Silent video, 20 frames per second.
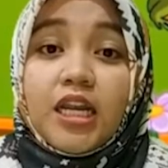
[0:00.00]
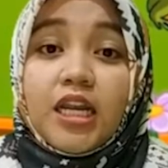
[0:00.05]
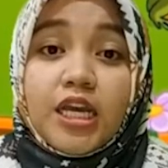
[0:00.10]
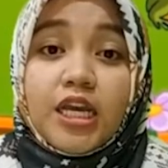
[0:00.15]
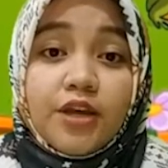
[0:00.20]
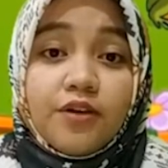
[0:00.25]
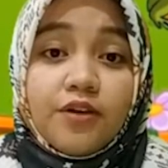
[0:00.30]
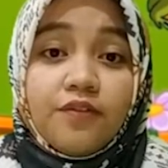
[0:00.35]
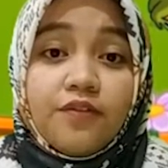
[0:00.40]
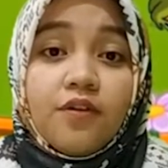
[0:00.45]

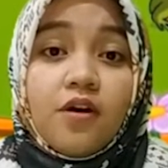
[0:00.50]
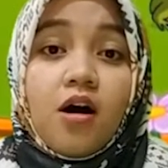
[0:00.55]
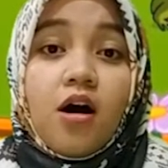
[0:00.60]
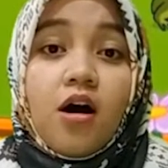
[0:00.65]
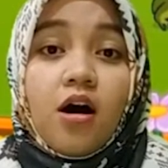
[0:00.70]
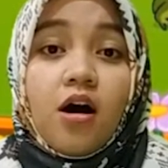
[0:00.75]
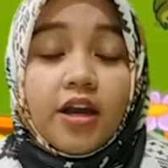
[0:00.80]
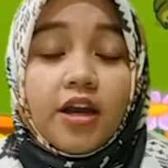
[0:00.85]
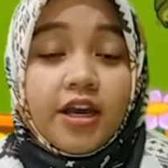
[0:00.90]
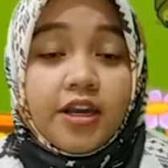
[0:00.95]
live
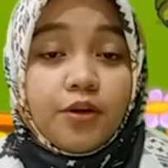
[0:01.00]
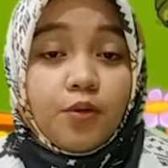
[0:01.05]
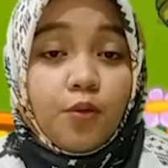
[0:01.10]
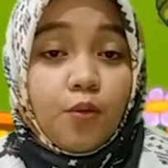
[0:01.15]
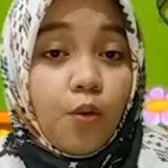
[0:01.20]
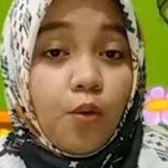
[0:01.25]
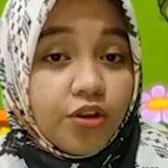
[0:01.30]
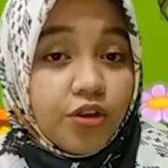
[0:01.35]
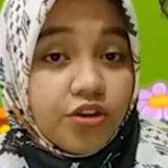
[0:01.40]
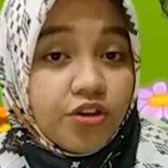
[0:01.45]
in the
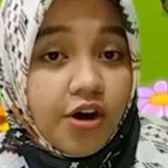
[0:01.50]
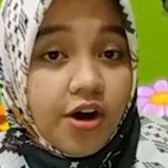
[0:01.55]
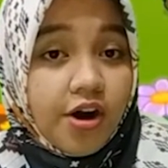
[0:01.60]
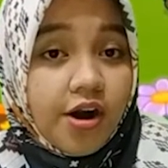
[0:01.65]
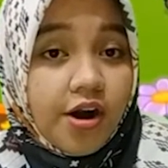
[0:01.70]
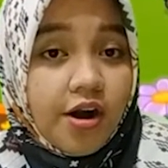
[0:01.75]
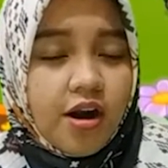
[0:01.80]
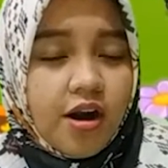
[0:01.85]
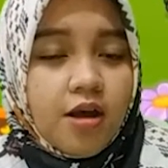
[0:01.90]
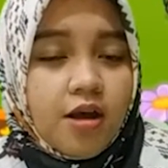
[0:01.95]

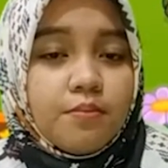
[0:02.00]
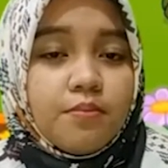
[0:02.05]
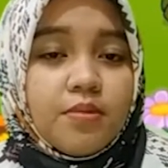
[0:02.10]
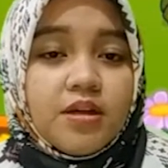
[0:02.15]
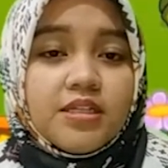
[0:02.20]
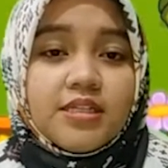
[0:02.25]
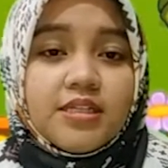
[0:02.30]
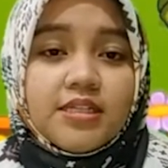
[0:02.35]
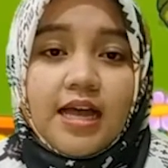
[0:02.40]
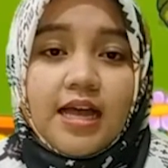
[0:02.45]
water,
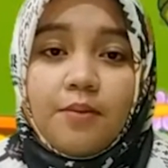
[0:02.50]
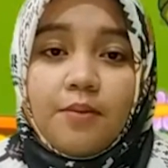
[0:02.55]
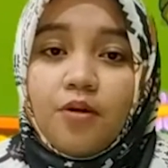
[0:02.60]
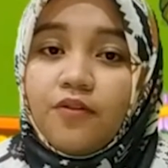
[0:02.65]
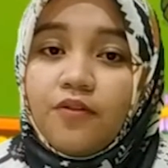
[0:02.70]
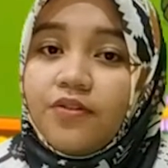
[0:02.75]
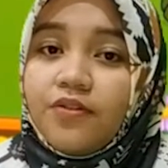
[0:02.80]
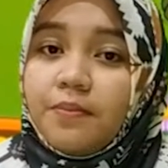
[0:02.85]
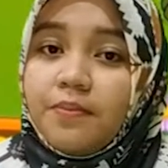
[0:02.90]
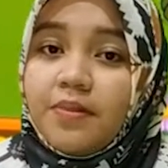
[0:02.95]
but some
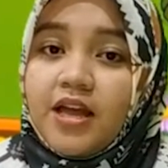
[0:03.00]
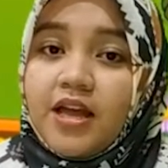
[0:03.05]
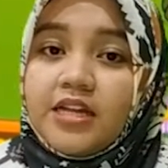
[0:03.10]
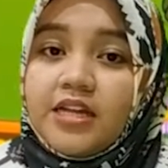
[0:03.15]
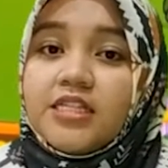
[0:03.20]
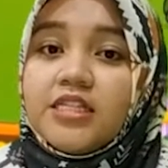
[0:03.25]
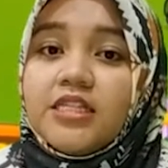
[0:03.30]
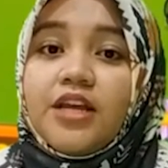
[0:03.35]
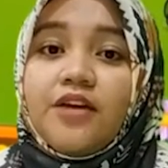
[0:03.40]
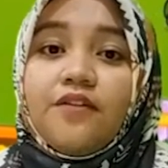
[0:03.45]
of the
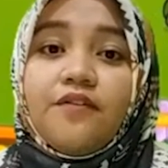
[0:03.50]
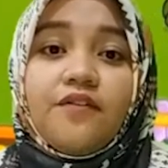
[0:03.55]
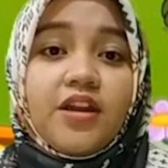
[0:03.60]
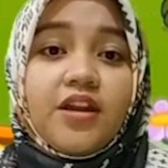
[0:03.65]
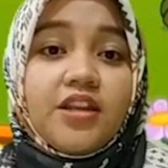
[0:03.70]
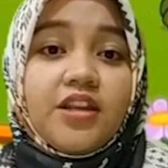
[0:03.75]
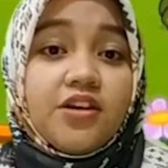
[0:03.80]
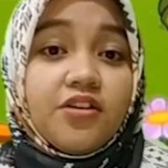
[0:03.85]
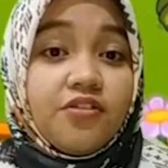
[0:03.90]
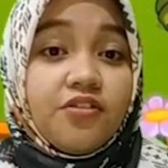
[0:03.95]
plants live
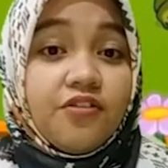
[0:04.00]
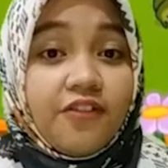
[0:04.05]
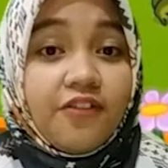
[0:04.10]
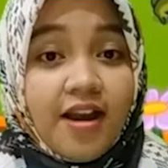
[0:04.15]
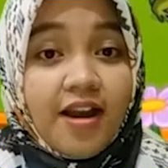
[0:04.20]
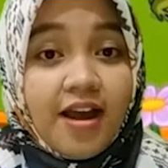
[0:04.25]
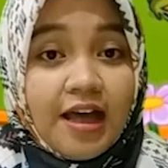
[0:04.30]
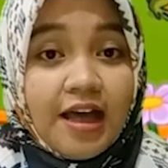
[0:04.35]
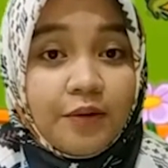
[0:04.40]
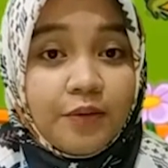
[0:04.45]
in the
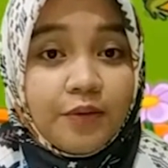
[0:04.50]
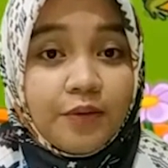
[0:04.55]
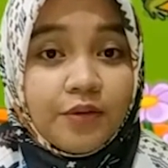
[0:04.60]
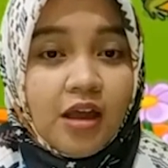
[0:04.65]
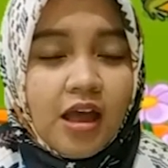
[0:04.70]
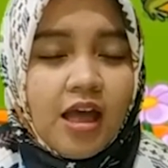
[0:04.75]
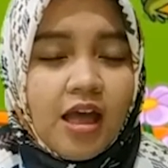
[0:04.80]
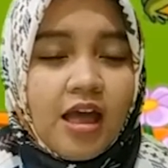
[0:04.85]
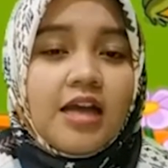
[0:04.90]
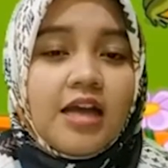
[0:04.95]
ground.
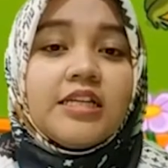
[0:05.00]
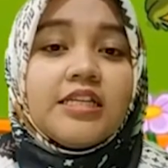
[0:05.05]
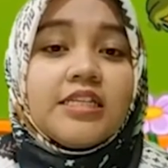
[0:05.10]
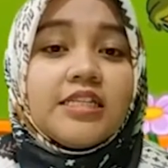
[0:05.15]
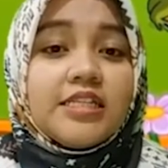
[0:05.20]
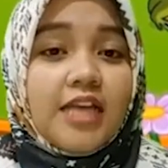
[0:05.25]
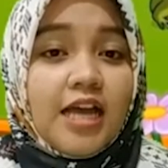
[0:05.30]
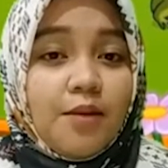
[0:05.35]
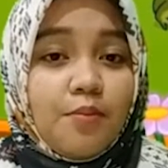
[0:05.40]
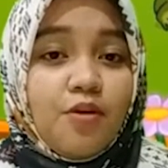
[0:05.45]

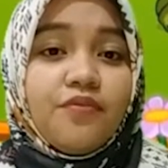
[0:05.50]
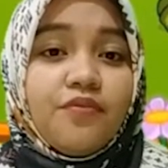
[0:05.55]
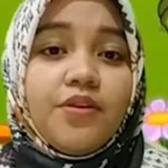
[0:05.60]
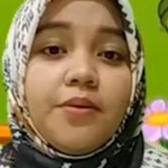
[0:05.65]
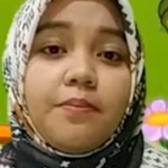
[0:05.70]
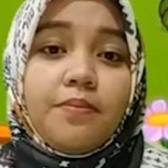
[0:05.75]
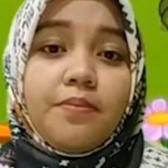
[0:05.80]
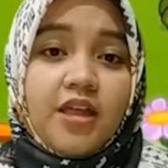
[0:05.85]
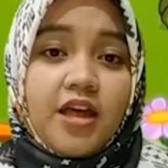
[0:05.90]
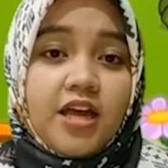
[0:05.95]
Some of the
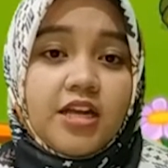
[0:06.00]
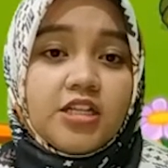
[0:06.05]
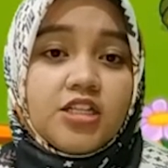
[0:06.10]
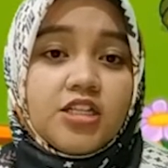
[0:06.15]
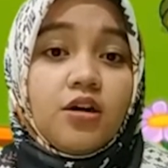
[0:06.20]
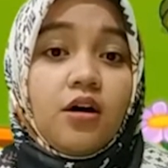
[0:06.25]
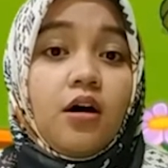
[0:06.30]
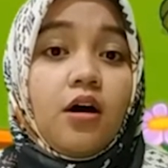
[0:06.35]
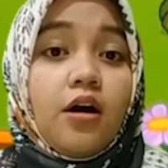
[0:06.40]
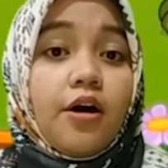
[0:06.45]

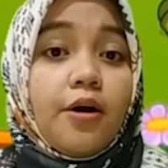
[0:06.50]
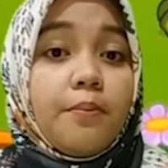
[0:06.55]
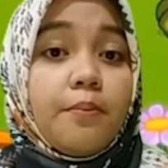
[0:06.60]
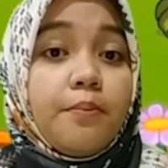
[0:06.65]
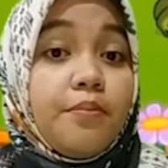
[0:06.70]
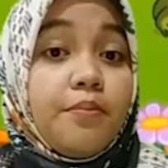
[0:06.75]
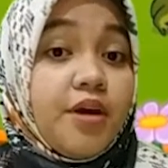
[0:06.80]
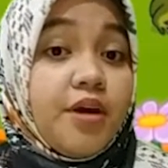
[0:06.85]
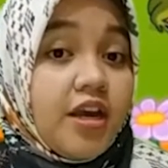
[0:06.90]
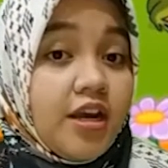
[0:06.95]
plants are
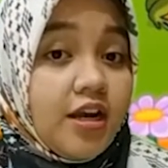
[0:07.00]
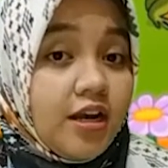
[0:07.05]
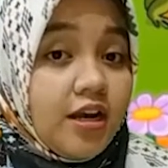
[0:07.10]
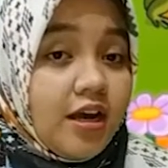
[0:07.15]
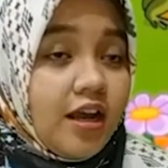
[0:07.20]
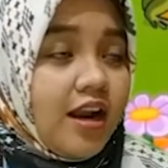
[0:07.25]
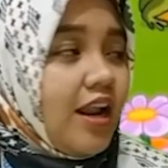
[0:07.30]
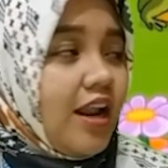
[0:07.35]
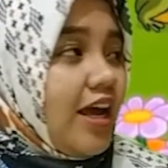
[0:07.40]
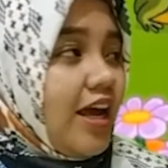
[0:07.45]
big,
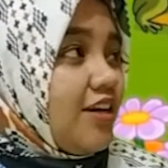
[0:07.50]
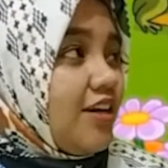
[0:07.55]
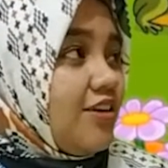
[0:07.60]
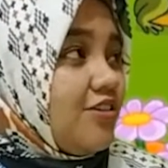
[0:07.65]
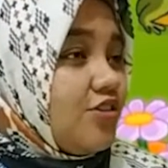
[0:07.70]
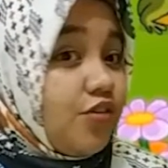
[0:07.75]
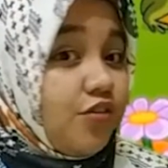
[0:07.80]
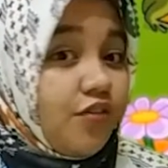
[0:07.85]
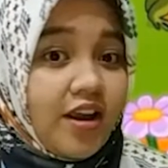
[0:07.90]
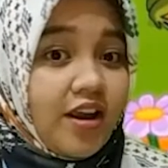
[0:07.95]
like the
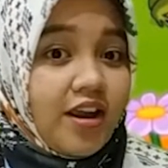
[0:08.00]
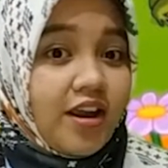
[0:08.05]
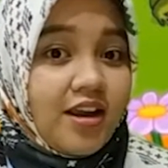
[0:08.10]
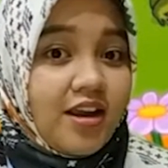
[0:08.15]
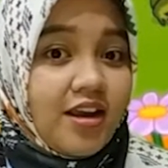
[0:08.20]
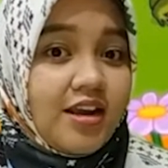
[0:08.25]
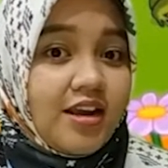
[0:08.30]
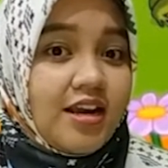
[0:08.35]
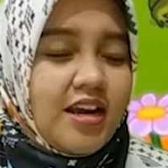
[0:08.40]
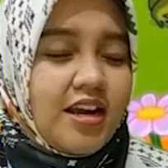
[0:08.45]
tree,
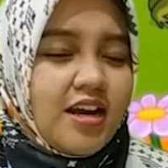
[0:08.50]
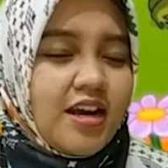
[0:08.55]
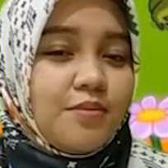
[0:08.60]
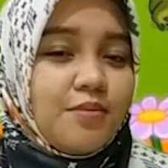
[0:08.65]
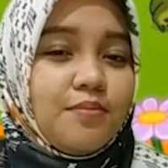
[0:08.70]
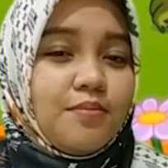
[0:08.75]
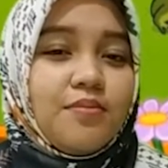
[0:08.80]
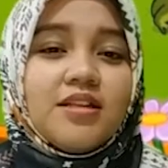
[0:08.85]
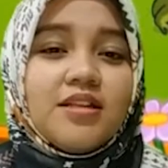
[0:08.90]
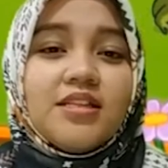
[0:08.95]

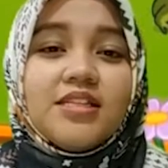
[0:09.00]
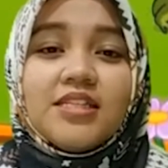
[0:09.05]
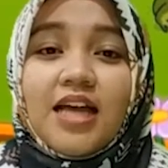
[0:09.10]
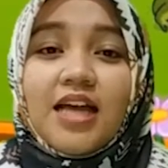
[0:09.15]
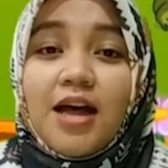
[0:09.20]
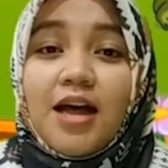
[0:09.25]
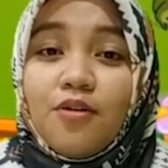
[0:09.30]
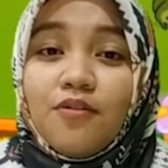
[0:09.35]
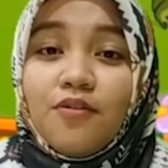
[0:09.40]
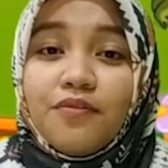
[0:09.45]
but
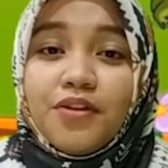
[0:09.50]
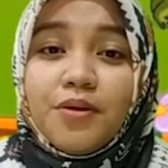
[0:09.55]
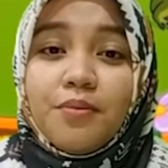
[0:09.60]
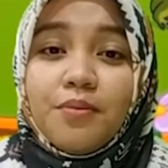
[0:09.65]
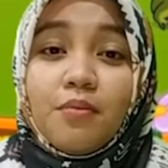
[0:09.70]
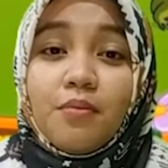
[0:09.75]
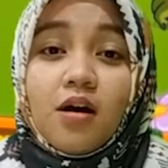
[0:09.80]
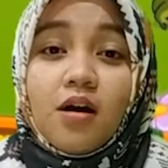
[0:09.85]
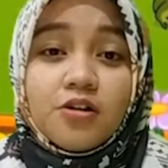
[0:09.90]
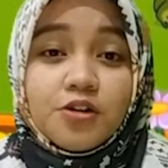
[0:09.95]
some of
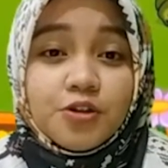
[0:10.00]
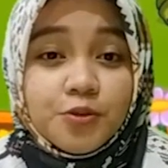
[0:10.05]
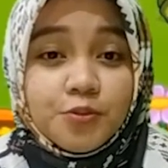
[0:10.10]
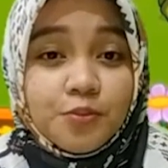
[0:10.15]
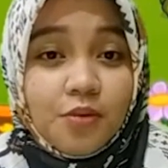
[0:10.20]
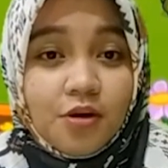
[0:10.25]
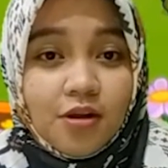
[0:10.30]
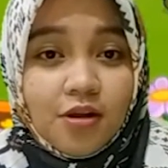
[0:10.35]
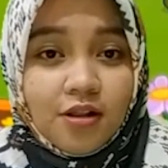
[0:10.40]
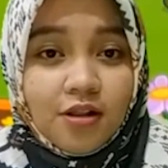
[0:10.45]
them are
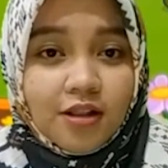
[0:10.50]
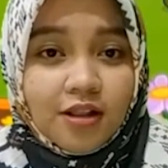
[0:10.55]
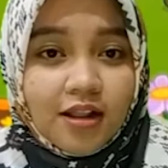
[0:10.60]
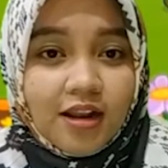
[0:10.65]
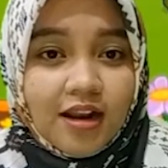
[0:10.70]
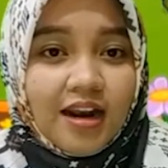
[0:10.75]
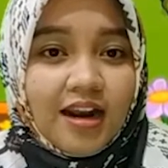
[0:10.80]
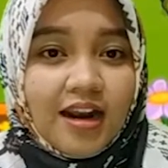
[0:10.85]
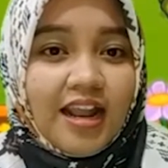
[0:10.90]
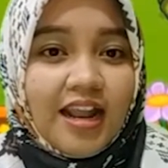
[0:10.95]
small,
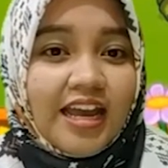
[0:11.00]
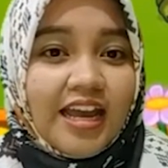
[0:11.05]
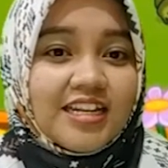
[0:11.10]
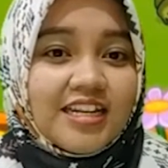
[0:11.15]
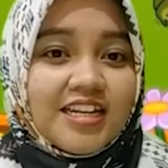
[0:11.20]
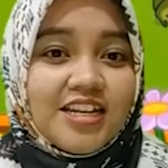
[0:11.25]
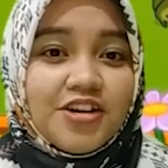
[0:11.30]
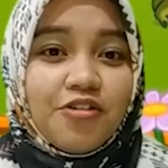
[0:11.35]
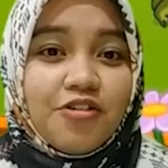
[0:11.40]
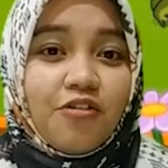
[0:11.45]
like
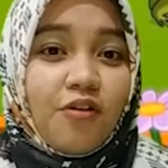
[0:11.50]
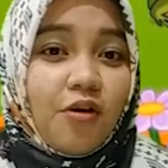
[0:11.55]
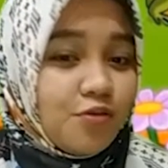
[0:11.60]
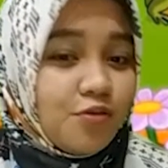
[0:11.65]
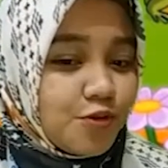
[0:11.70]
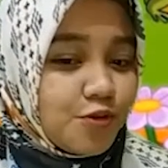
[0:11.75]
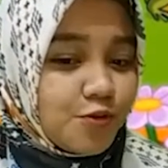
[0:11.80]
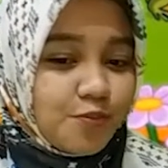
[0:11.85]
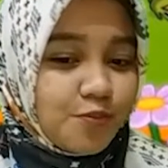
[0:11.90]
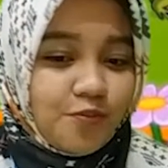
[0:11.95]
the
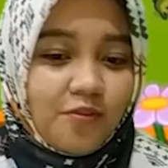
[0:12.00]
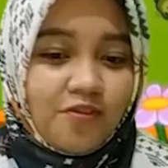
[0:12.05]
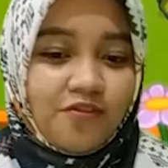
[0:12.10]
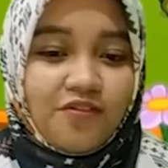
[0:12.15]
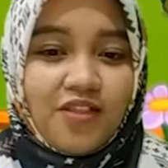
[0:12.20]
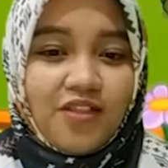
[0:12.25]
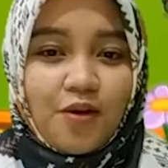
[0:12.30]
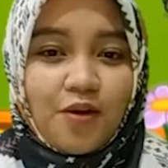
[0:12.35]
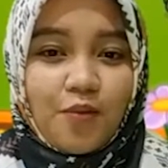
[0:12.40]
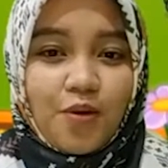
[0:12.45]
rose
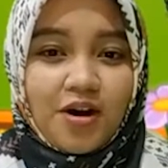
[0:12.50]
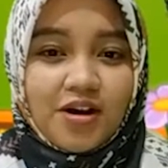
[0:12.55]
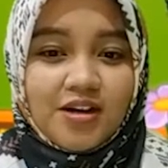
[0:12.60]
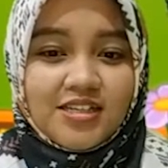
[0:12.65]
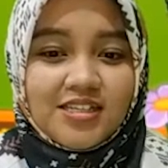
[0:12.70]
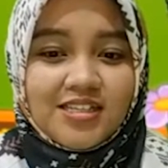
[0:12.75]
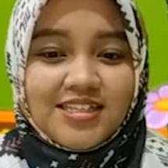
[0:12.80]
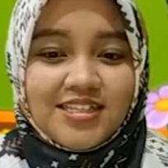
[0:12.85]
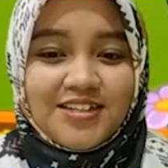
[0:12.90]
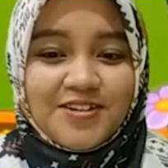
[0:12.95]

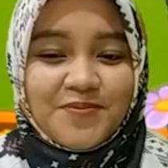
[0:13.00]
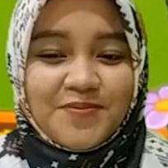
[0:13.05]
flowers.